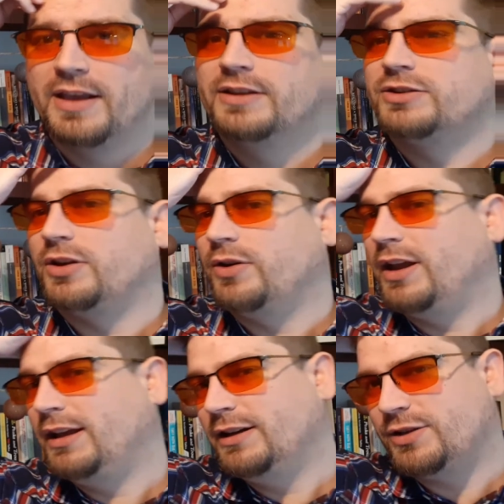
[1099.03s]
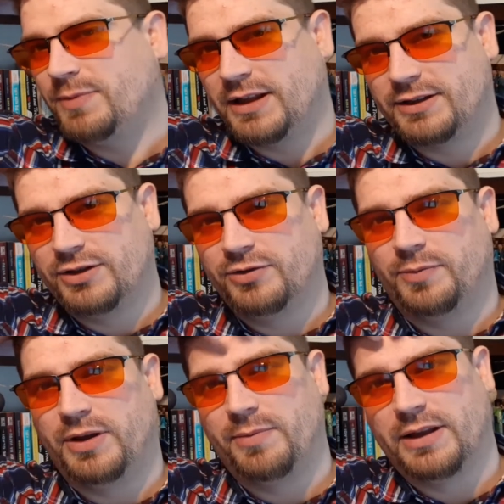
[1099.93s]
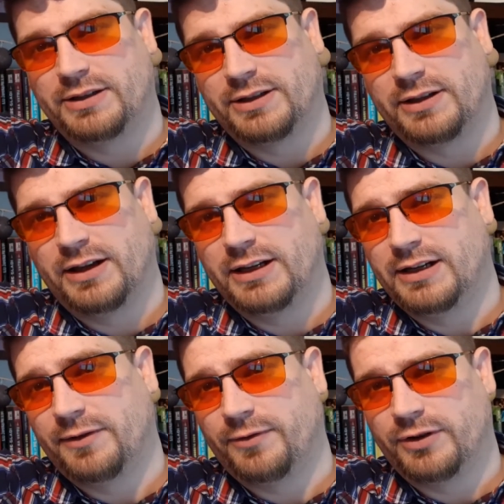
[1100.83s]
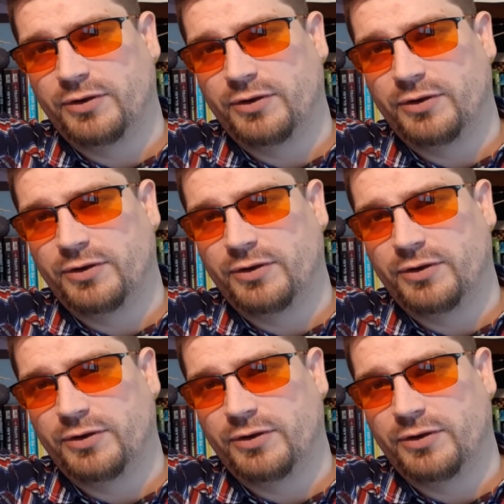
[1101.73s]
So English maths and European maths are slightly different.